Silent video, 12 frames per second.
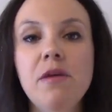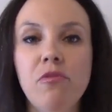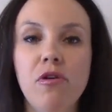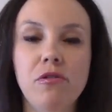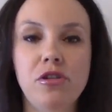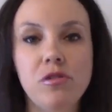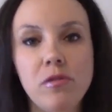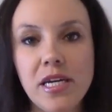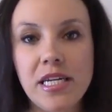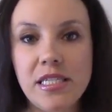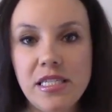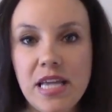
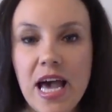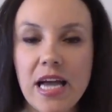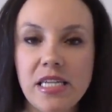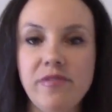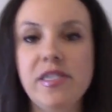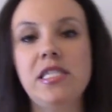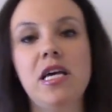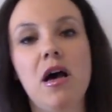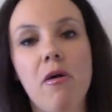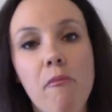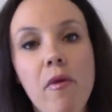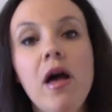pro-choice
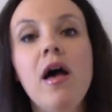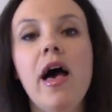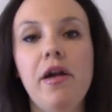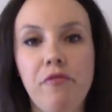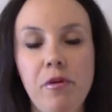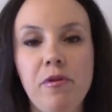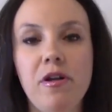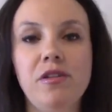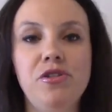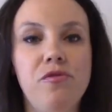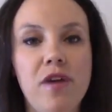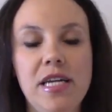activism and
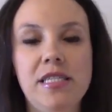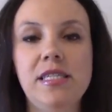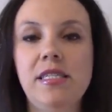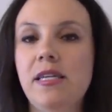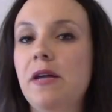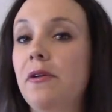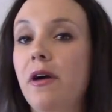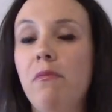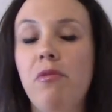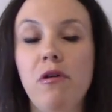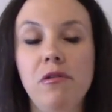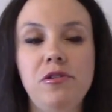reproductive rights, etc.
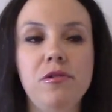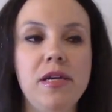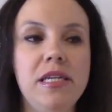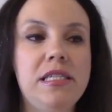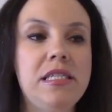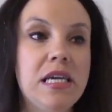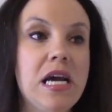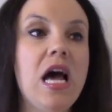Pro-choice